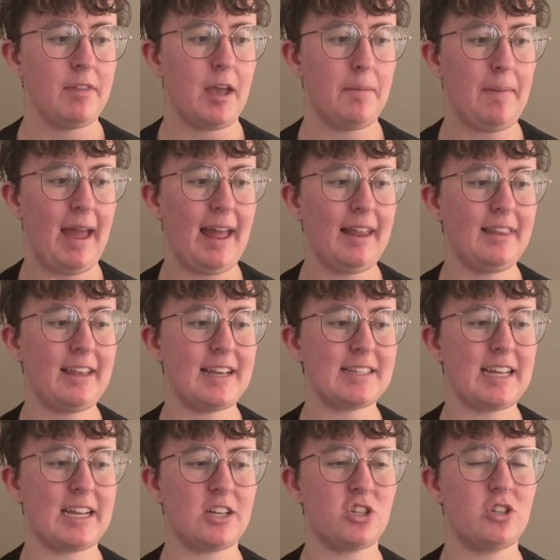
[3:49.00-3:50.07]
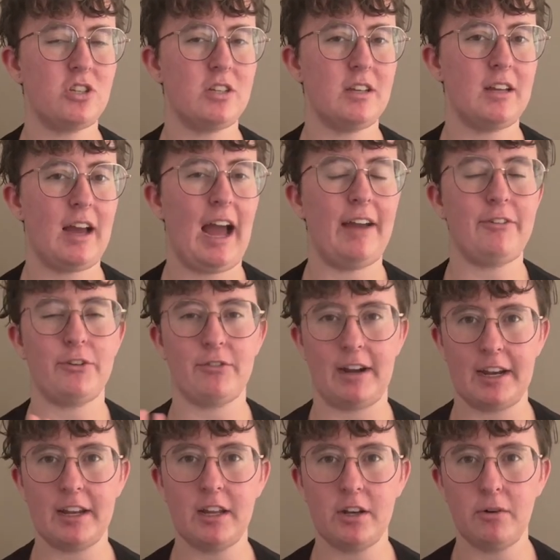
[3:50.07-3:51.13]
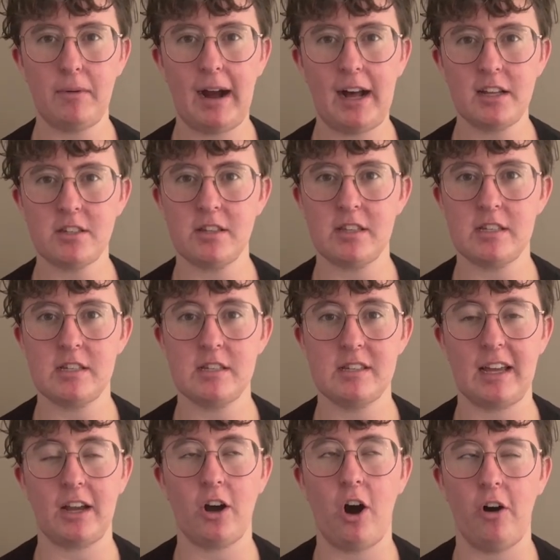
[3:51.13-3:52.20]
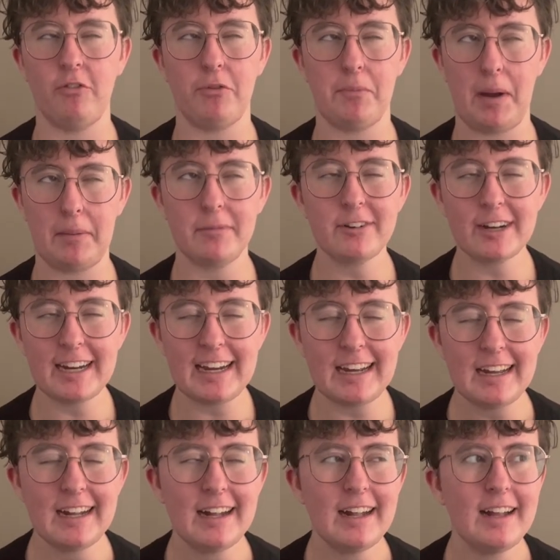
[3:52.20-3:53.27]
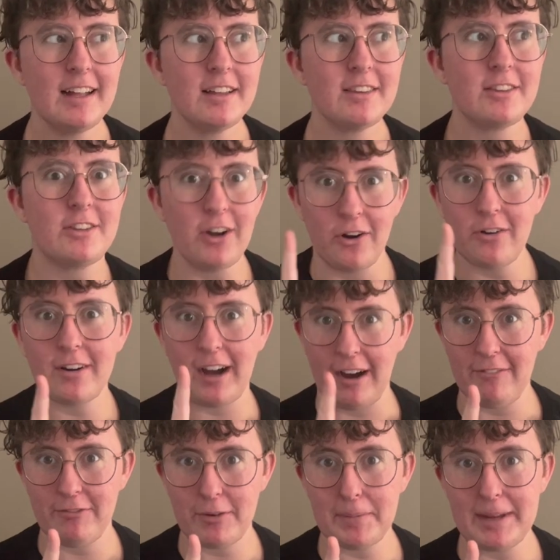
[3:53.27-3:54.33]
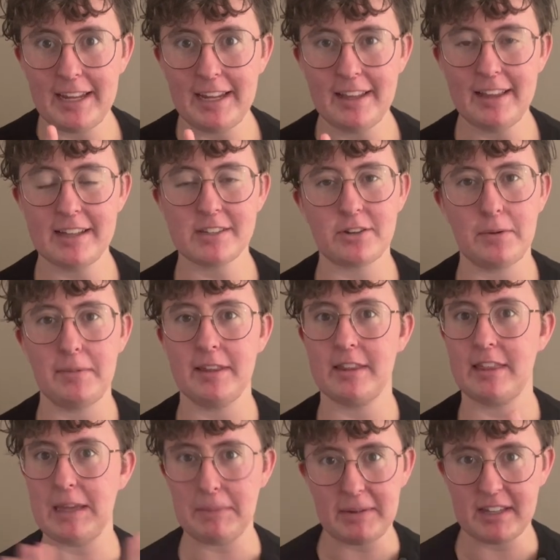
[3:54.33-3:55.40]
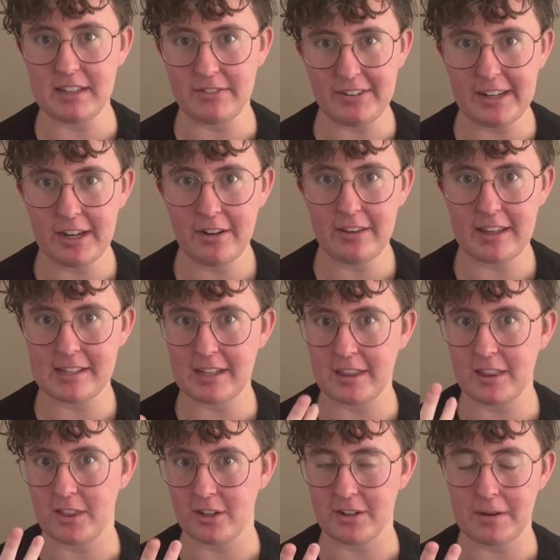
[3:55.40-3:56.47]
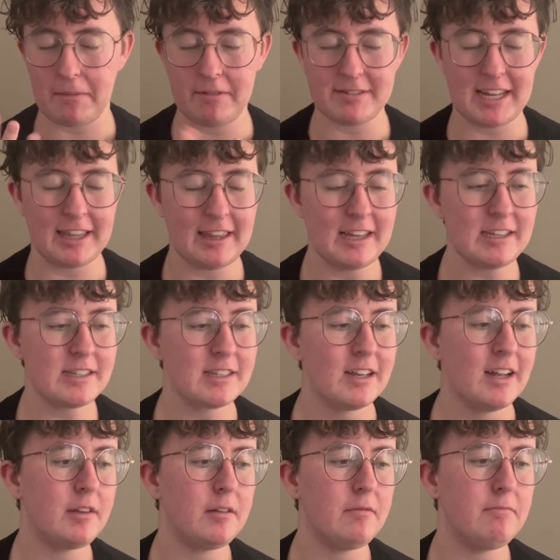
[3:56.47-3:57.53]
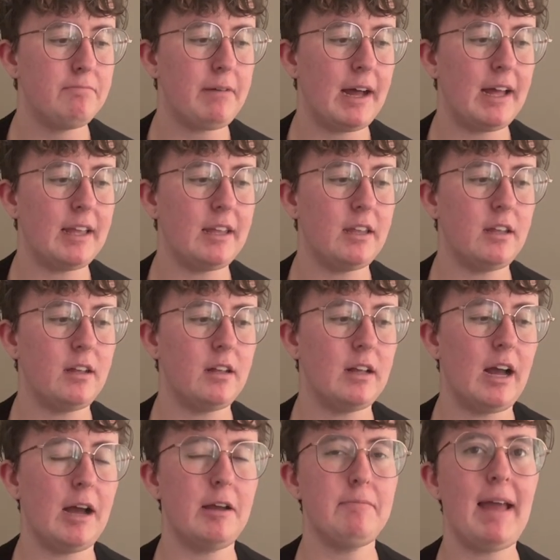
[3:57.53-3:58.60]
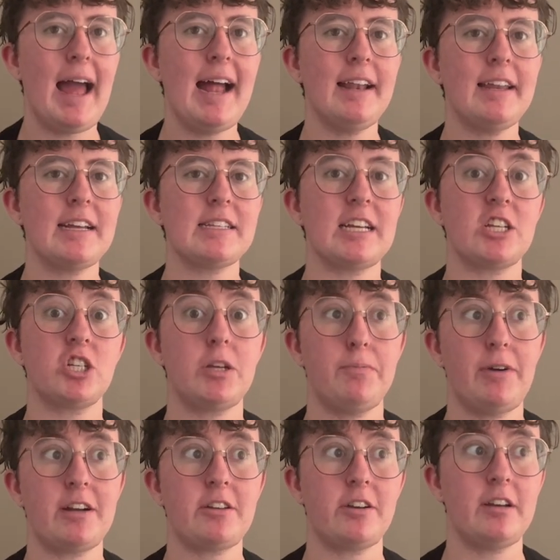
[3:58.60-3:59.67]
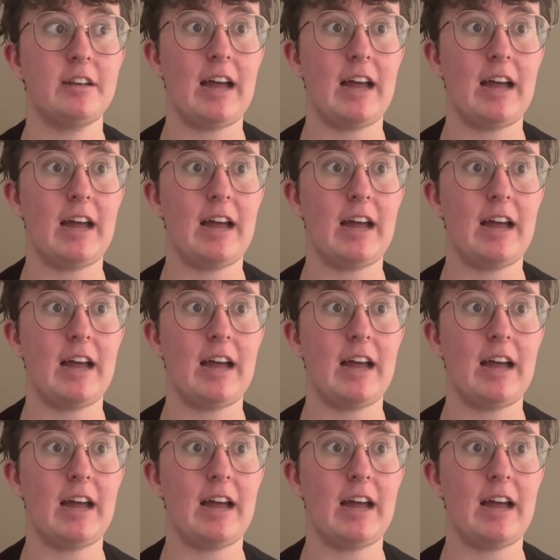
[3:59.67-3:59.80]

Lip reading: man gets I haven't read it in a while, so this is all from memory. Don't come for me. It's going to be the theme of this video. That's the third time I've said this. But a man gets shipwrecked on an